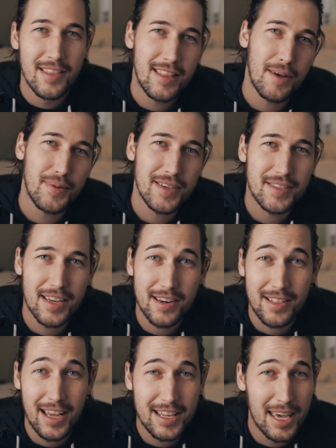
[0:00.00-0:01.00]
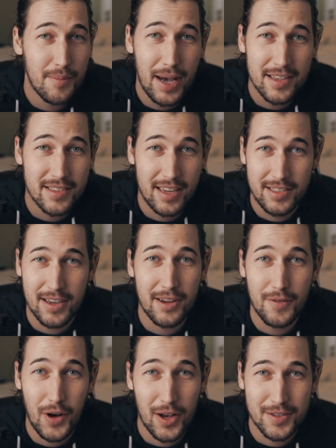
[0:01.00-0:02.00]
That being said, Glidecam has a ton
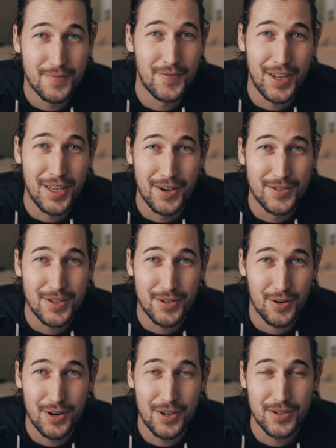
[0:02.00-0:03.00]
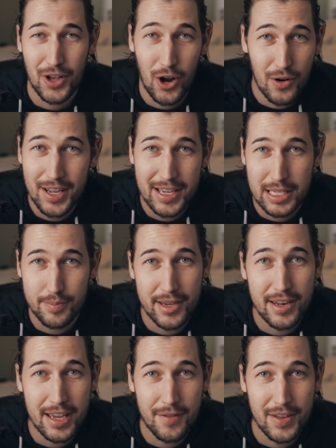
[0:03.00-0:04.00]
of awesome video tutorials already
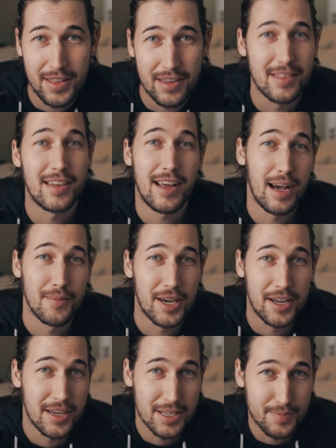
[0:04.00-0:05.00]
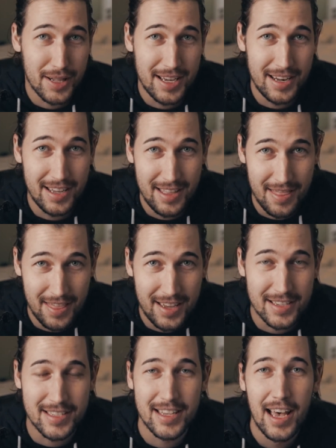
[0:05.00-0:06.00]
explaining everything that I'm gonna explain in
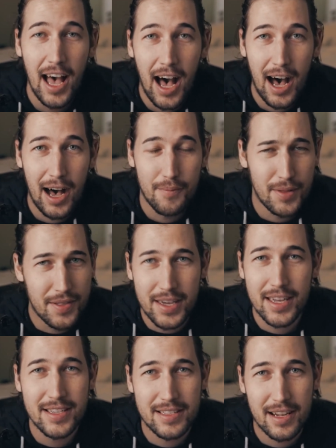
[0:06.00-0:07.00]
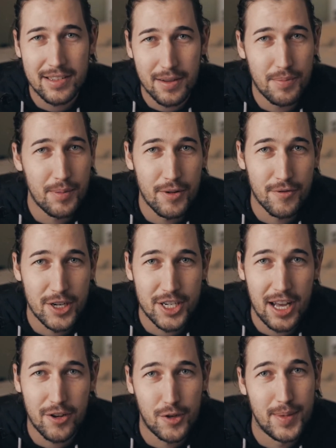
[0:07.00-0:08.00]
this. The thing is that some people have
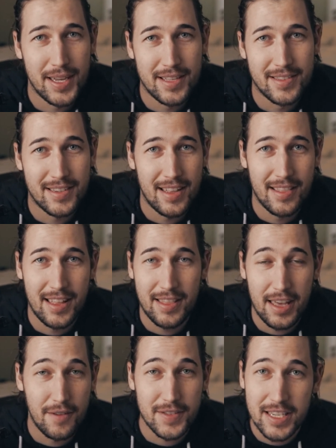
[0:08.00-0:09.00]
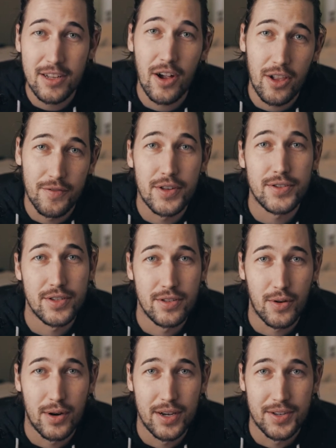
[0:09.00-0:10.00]
reached out to me and said that they've seen all of those
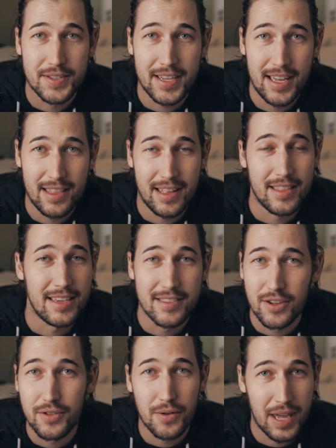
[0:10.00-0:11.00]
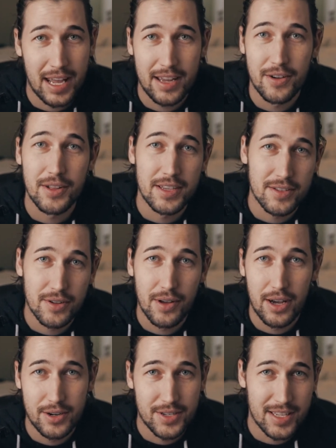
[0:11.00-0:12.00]
tutorials and that they still don't get it or they still
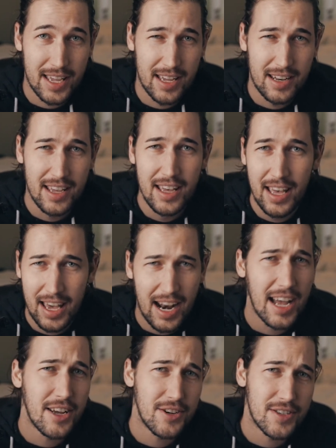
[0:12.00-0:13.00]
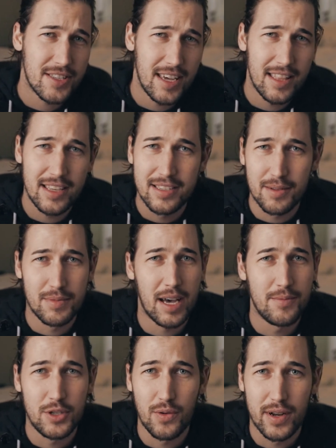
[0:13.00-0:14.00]
don't understand. And I understand that
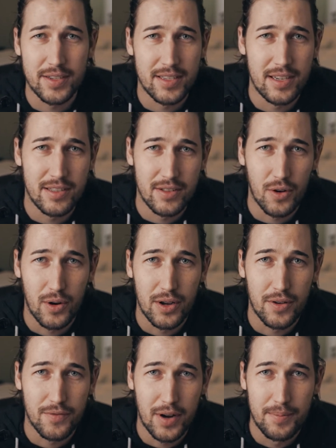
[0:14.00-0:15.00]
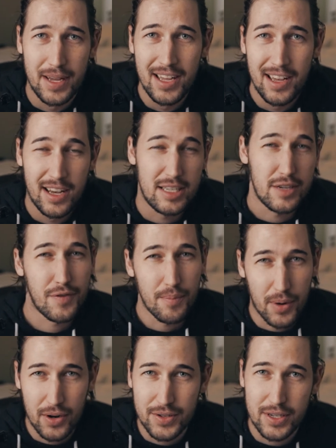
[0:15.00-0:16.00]
sometimes you wanna see a tutorial from a different
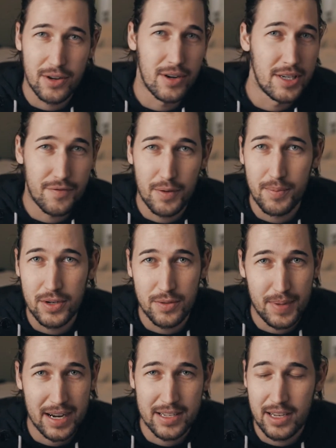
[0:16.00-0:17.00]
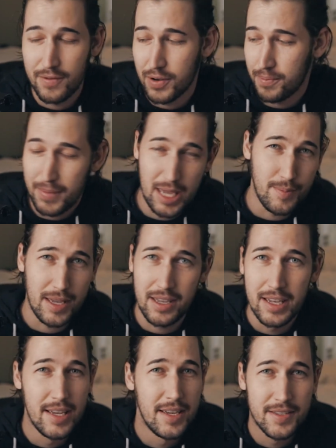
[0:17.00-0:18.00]
person or a different perspective, or maybe
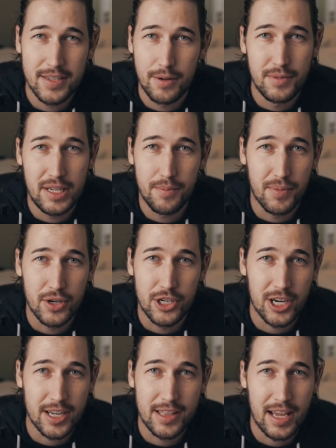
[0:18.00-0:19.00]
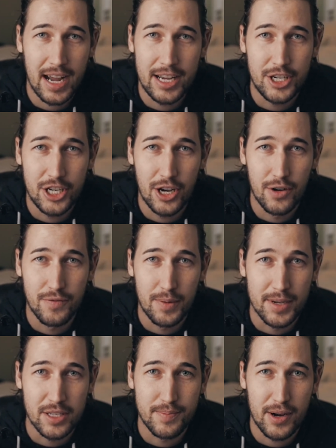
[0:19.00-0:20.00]
some tip or trick that I show from
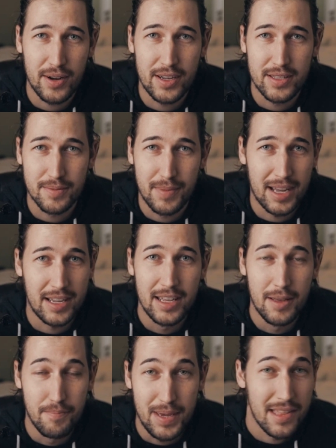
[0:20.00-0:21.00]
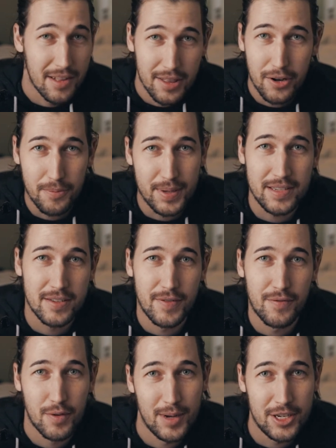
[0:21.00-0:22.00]
experience might be the little piece of
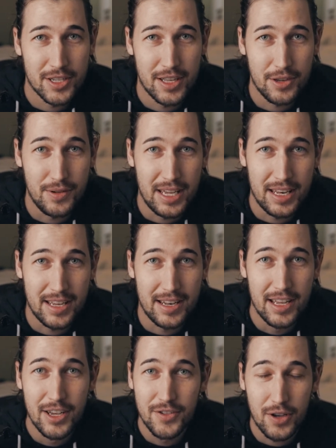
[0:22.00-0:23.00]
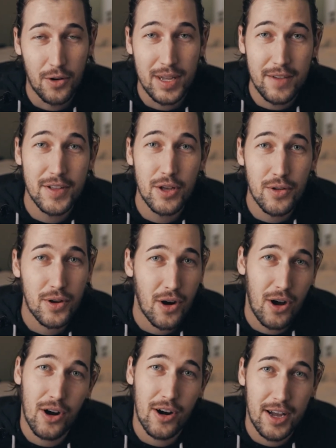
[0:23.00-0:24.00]
information that you needed. So even though there
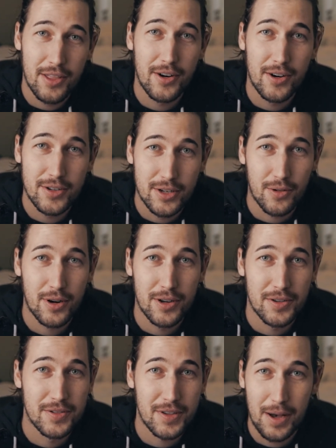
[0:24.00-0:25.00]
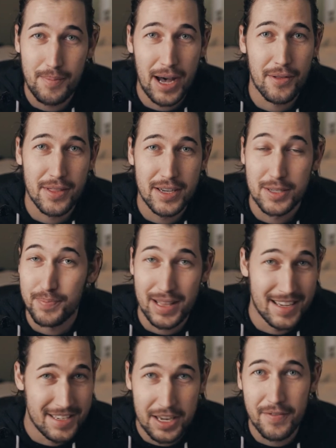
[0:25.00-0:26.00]
are other tutorials about this,
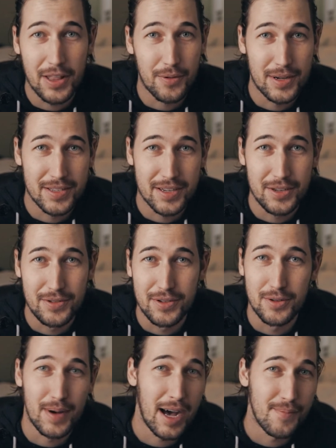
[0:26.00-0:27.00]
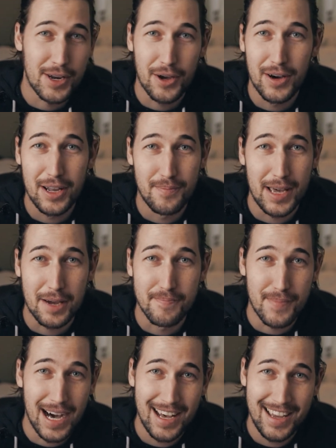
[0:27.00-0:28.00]
plenty of other ones on YouTube, I'm gonna go ahead and make
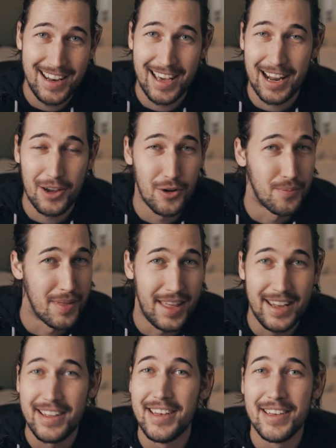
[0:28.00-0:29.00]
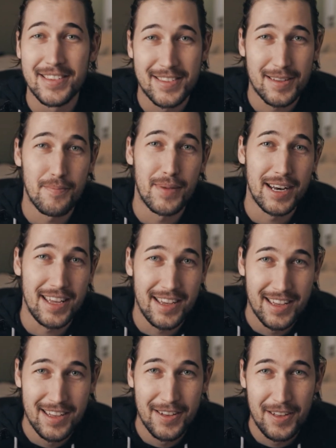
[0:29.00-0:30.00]
mine, and I hope that somebody
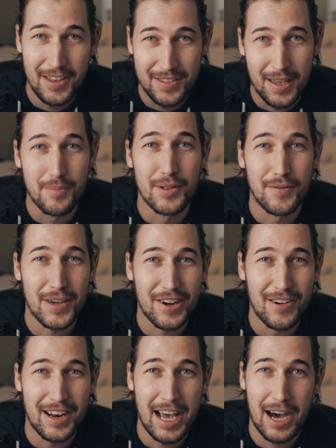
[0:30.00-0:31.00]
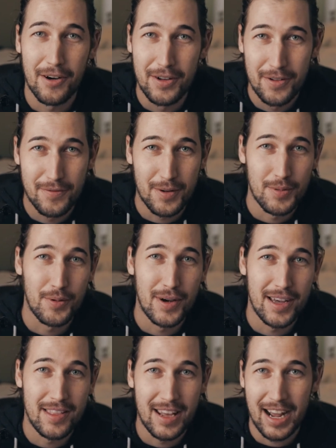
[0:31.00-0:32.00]
is able to figure it out from the
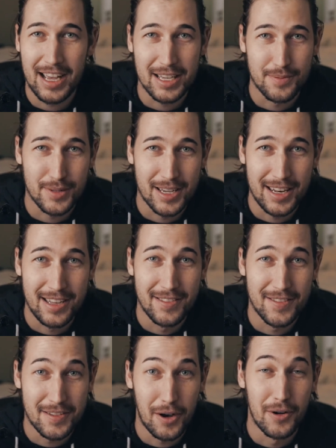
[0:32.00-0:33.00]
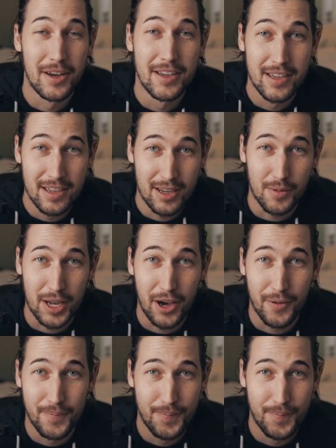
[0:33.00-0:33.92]
way that I explain it. So here we go.